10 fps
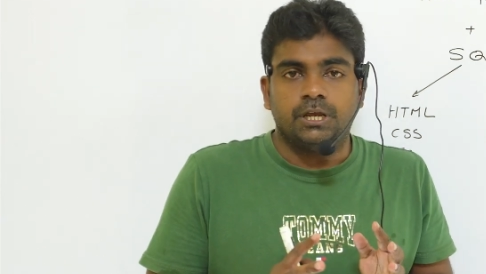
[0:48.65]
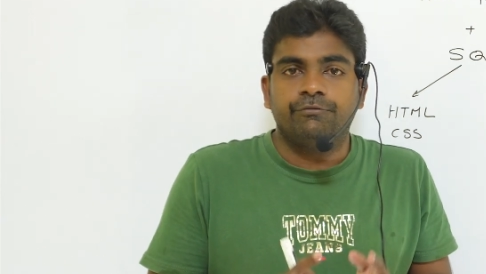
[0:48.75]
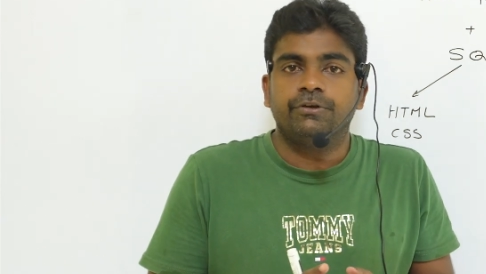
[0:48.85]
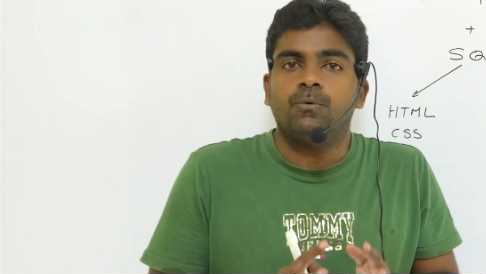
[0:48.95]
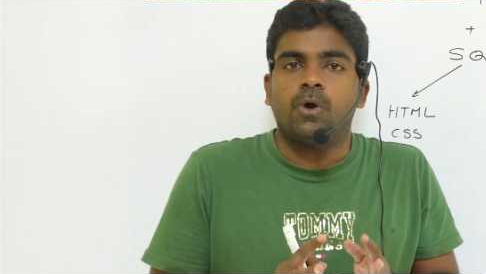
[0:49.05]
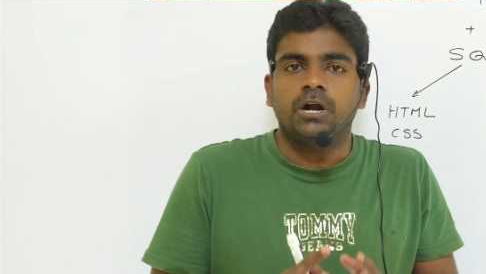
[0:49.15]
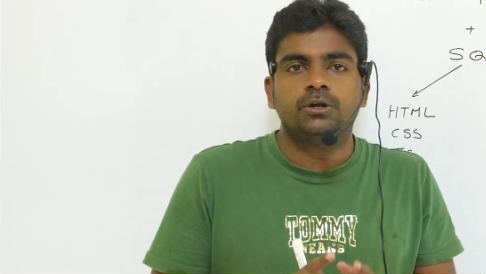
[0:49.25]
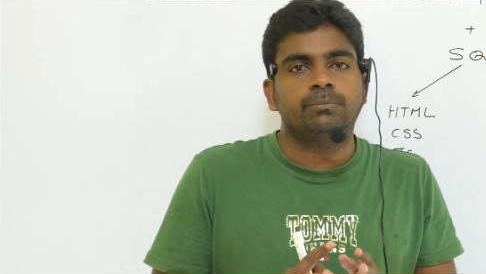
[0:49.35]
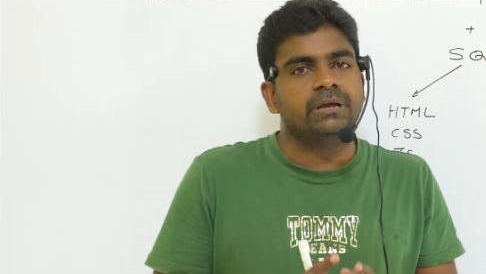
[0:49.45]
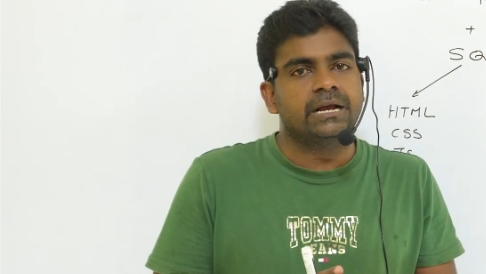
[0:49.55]
If you want
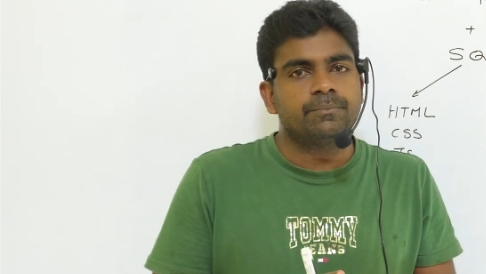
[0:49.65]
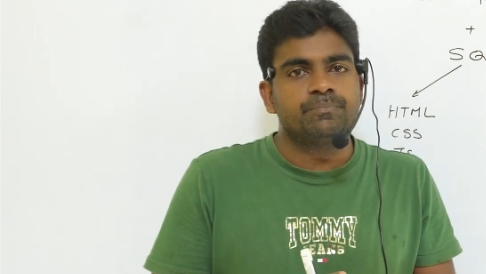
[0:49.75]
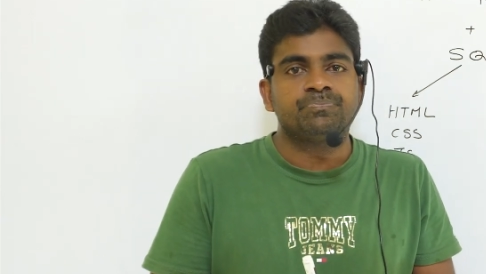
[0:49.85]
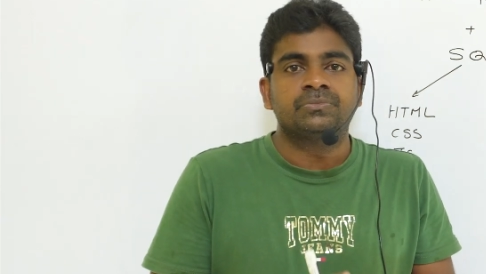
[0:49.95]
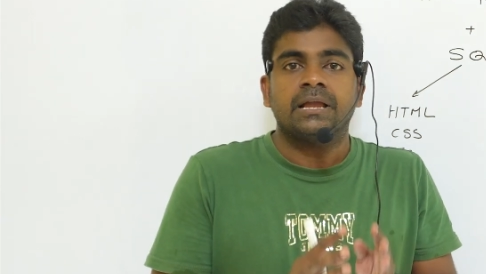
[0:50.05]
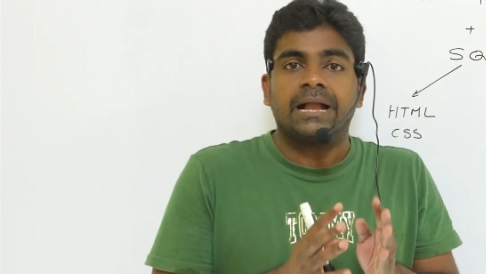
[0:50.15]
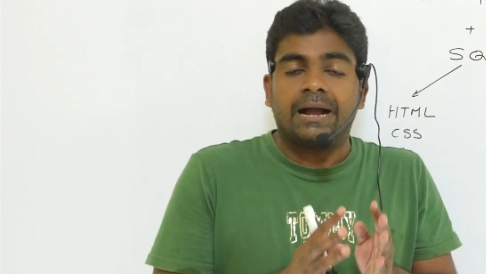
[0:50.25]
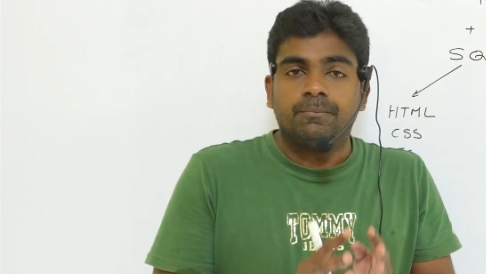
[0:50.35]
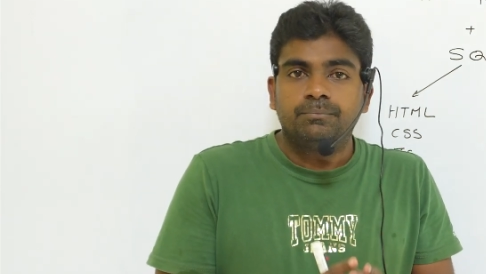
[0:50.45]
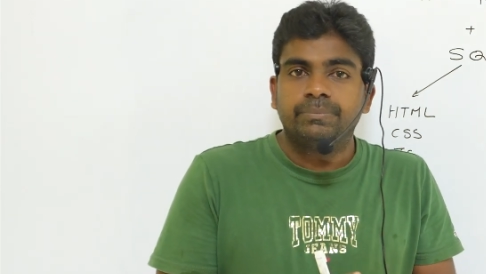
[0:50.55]
to become
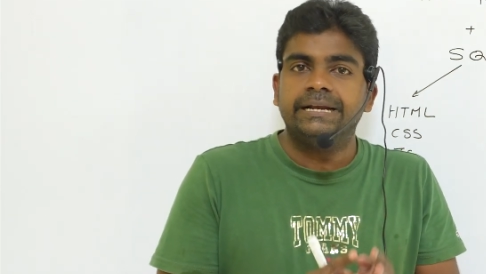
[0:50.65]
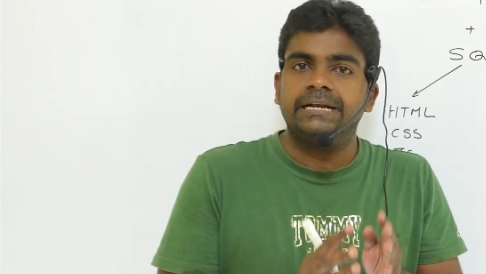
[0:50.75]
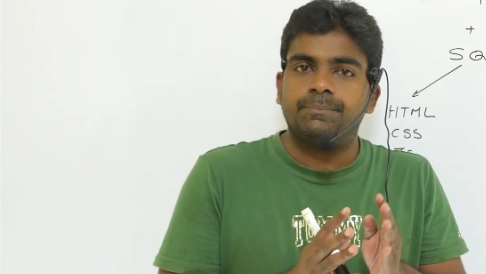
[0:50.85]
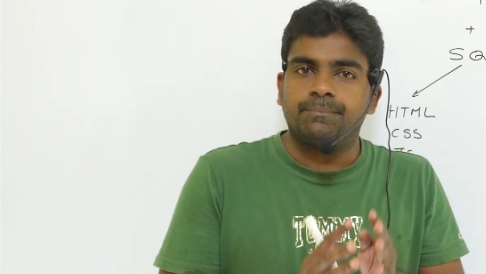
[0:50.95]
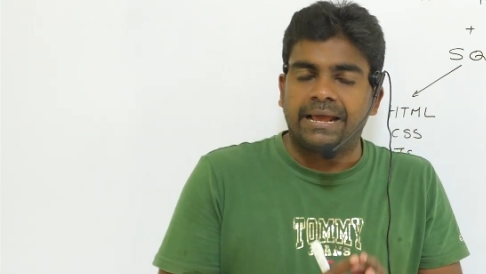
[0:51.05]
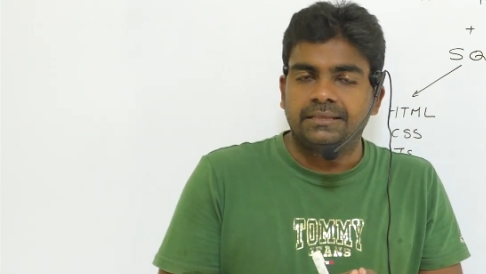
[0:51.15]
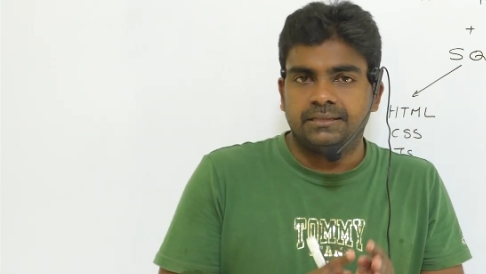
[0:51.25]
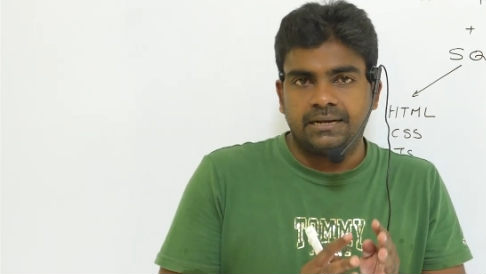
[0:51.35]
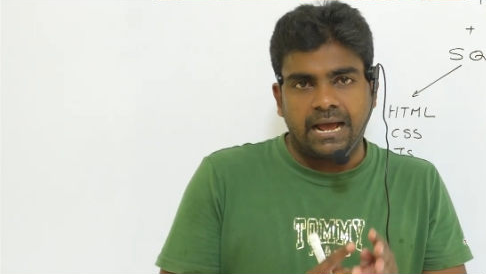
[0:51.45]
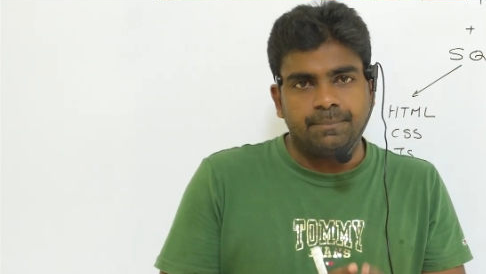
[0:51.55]
complete
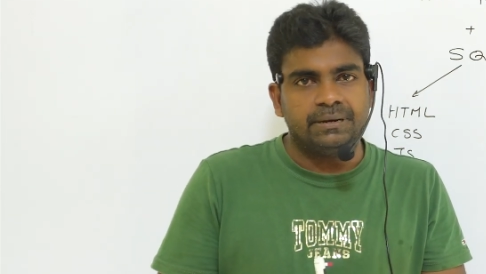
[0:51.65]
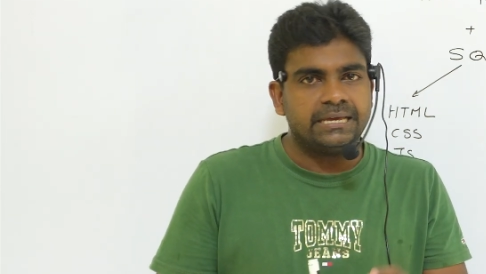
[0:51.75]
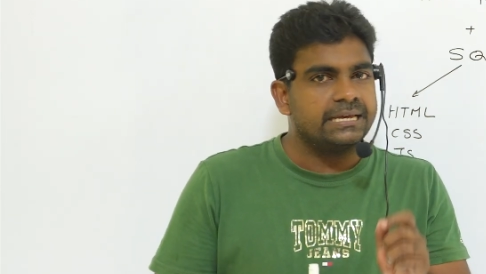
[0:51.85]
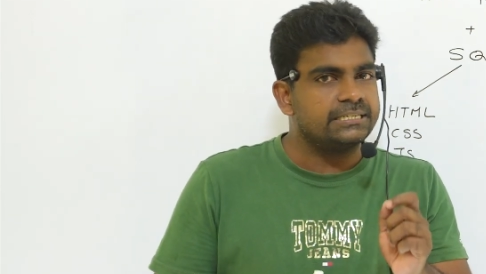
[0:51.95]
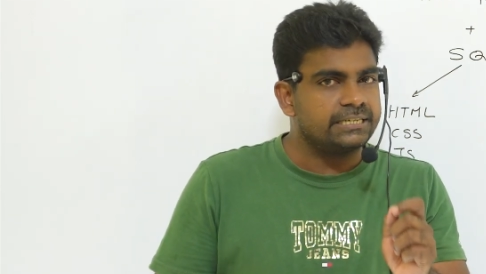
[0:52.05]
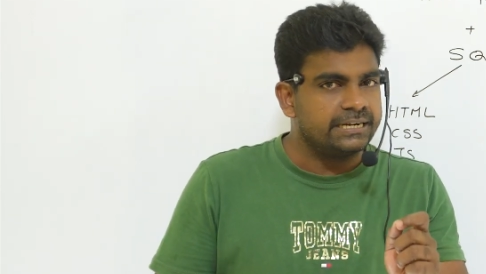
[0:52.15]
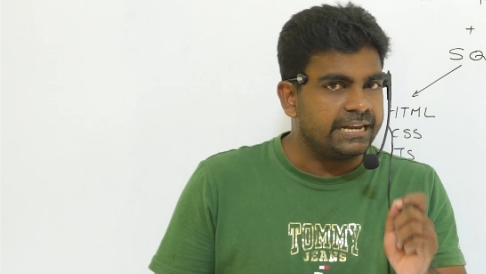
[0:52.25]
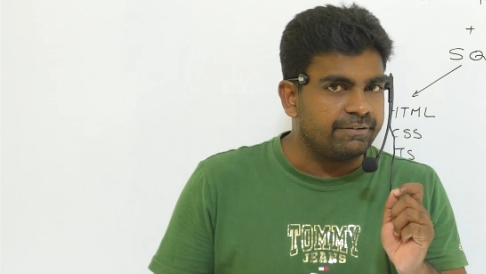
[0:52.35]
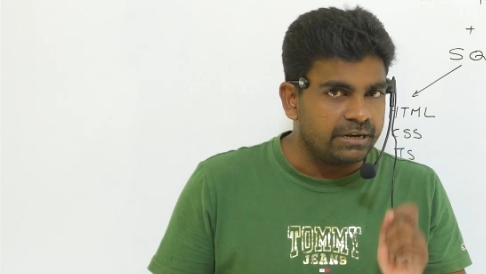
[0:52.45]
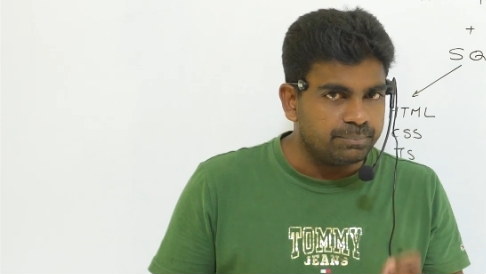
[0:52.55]
Python application
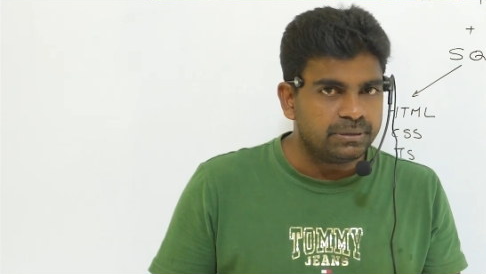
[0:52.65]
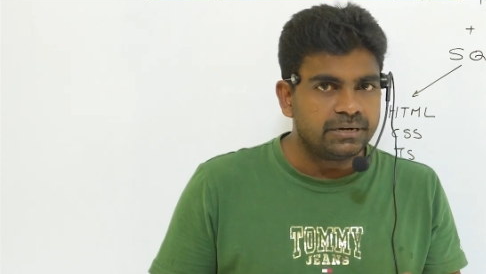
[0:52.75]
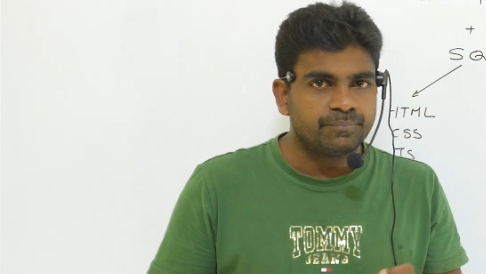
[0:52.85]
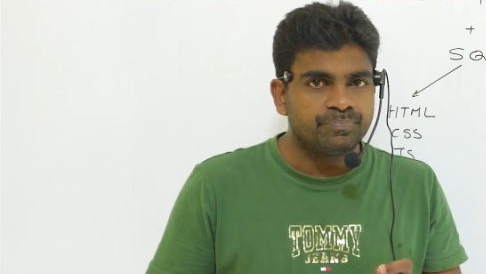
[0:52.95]
developer,